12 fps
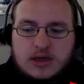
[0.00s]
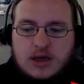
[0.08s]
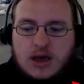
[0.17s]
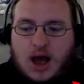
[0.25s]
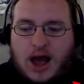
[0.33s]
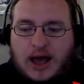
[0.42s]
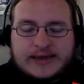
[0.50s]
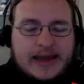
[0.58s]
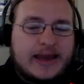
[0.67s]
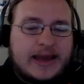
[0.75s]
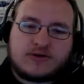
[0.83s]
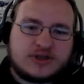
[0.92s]
I can't
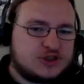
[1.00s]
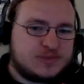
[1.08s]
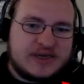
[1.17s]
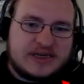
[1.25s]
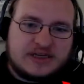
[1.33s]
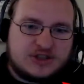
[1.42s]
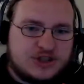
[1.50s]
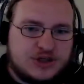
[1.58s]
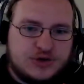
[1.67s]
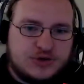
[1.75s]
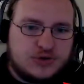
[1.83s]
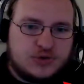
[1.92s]
really speak
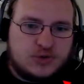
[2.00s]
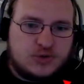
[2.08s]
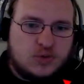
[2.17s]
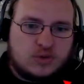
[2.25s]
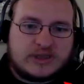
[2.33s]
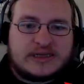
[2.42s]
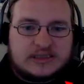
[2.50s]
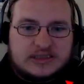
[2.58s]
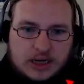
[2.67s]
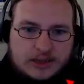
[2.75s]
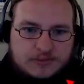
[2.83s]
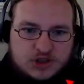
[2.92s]
to lead
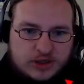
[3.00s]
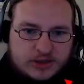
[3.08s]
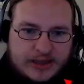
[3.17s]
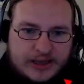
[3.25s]
times on that.